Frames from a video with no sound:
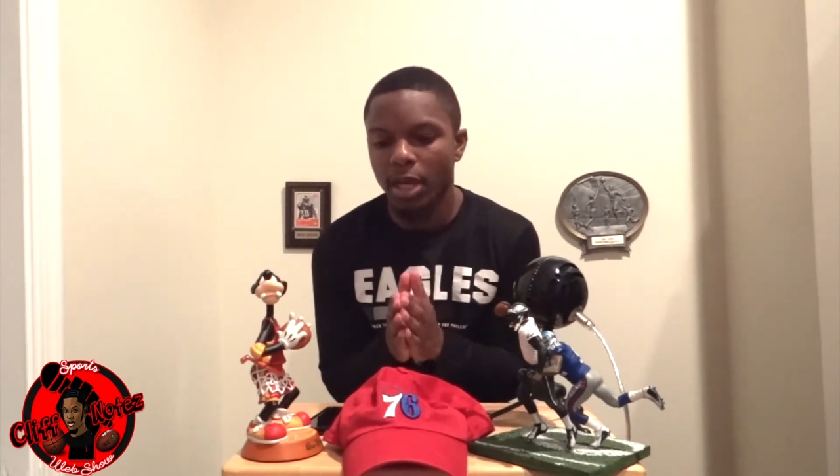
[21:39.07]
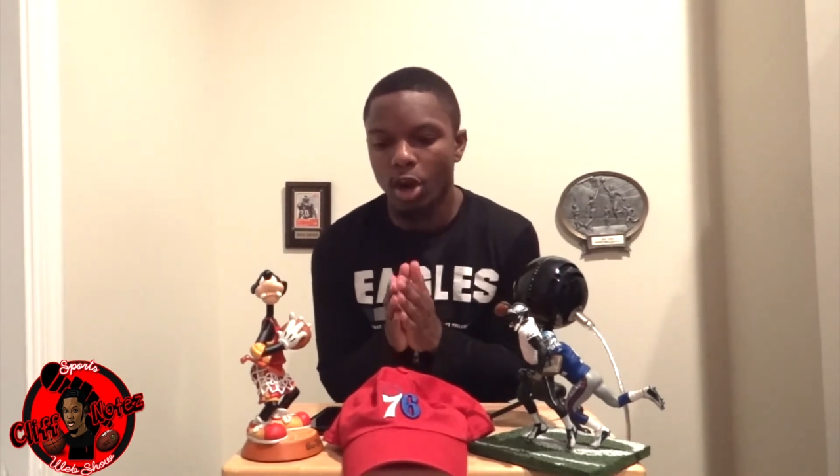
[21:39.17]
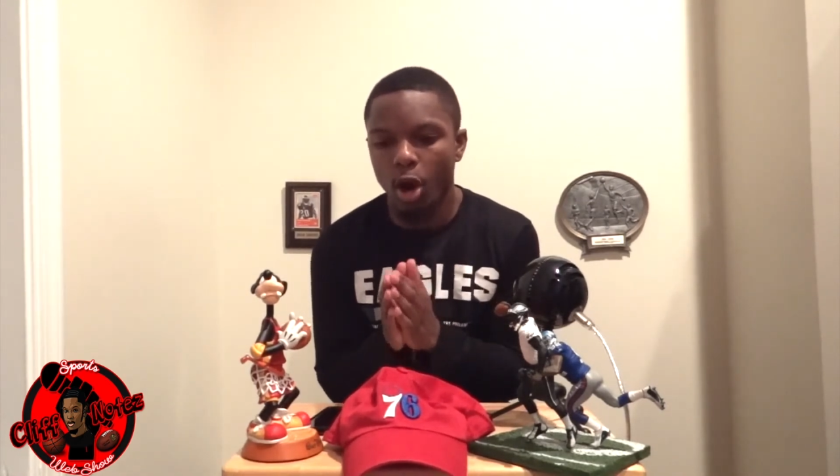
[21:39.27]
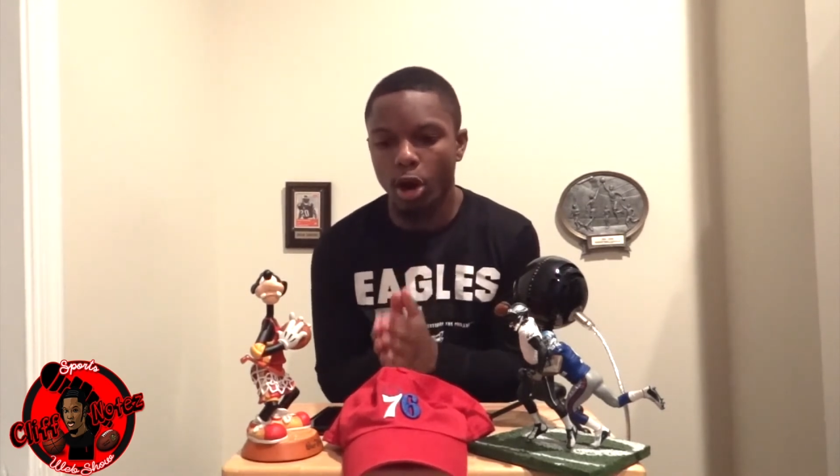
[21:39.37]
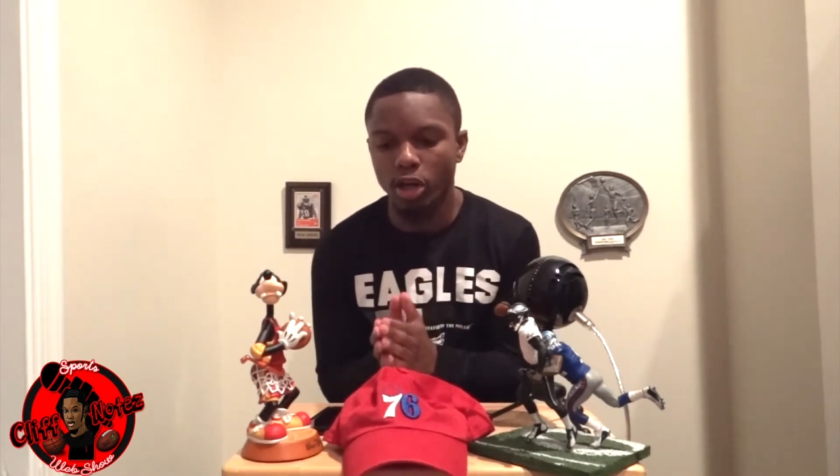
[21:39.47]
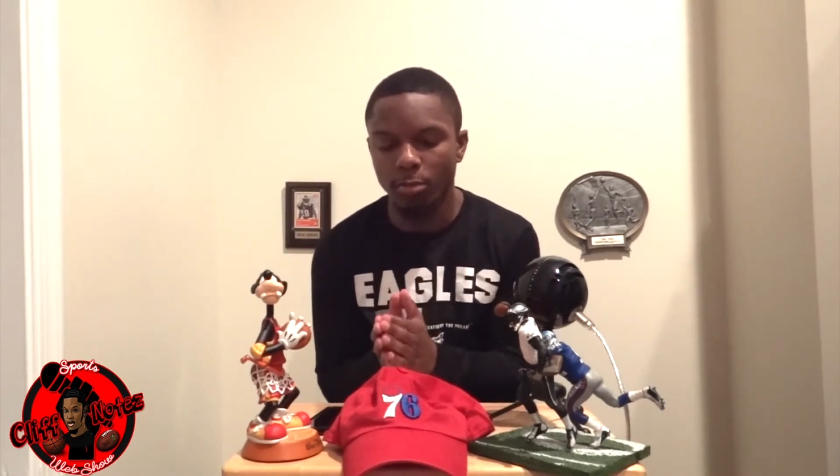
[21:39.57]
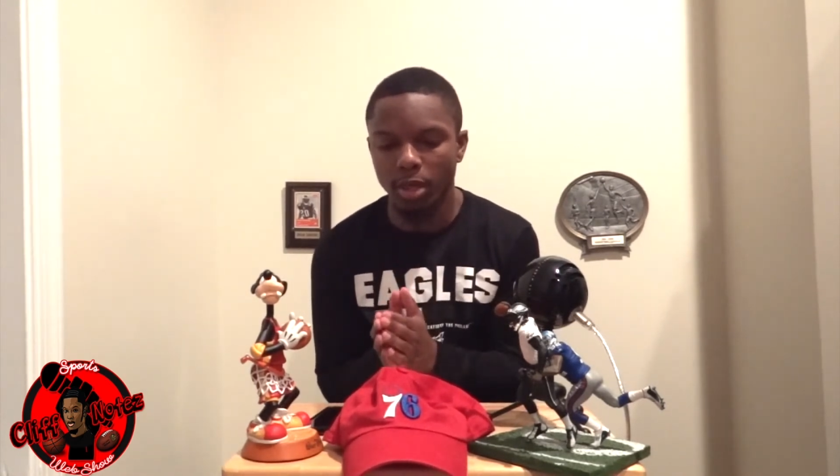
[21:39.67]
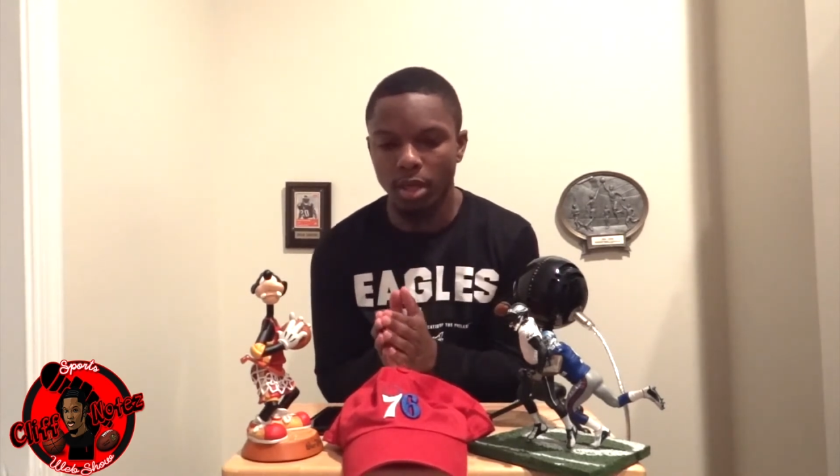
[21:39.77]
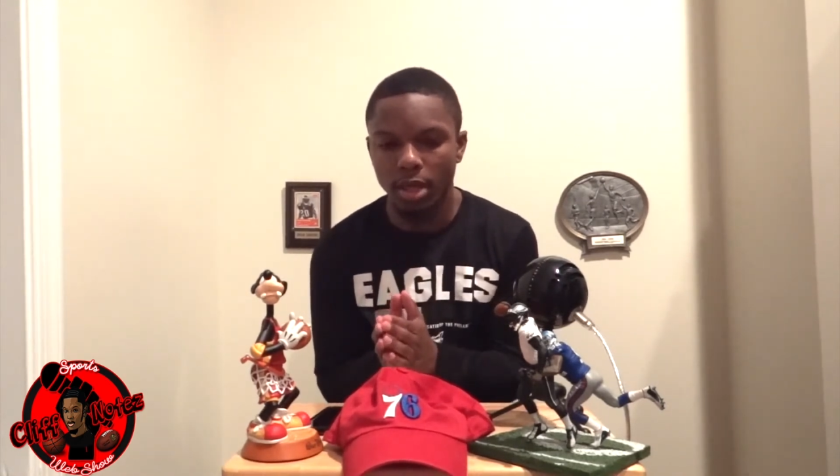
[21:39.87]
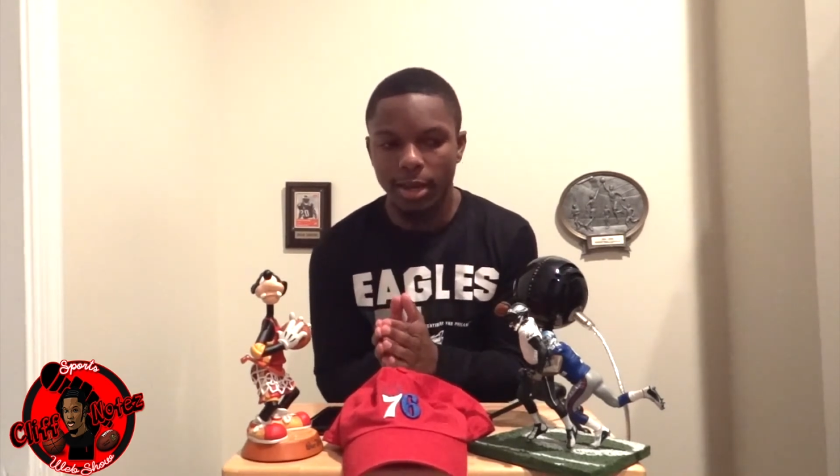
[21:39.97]
to make an
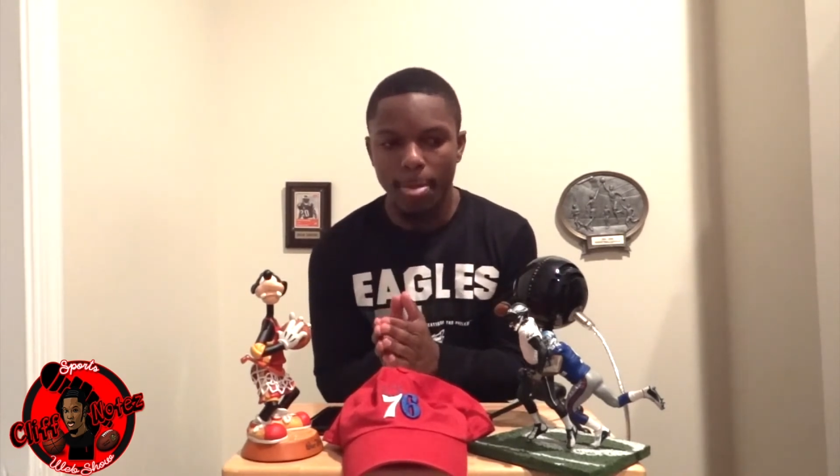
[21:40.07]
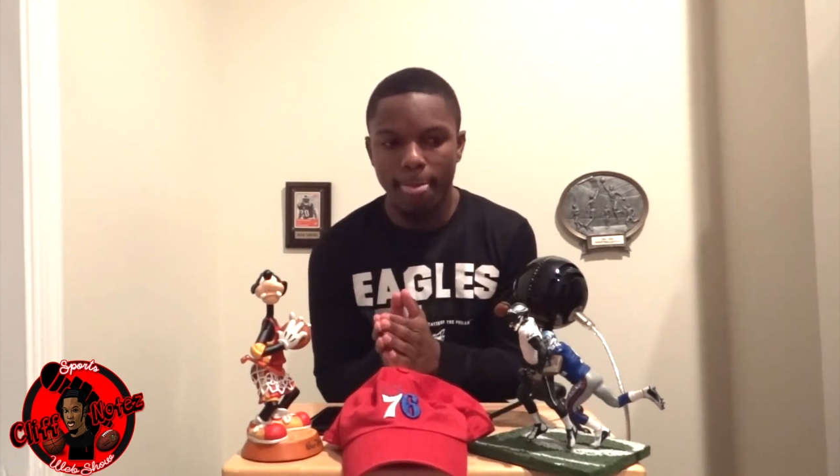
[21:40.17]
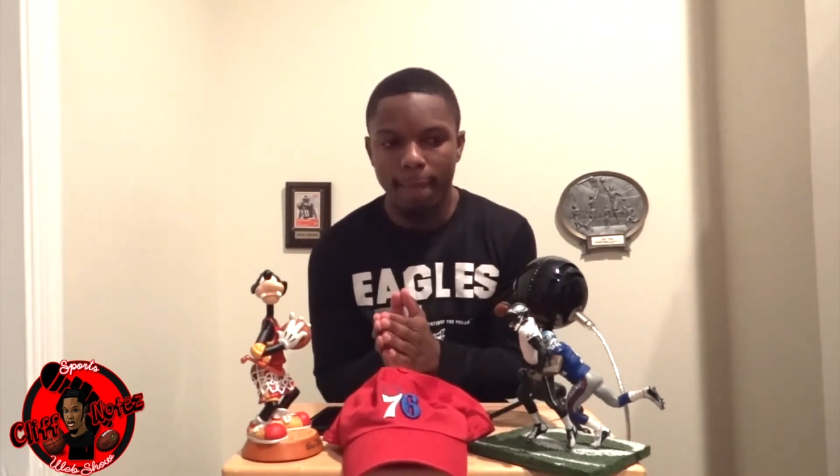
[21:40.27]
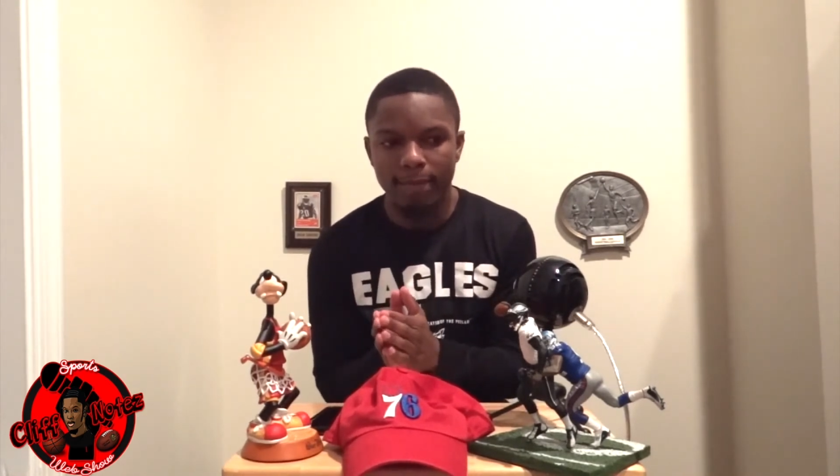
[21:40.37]
argument,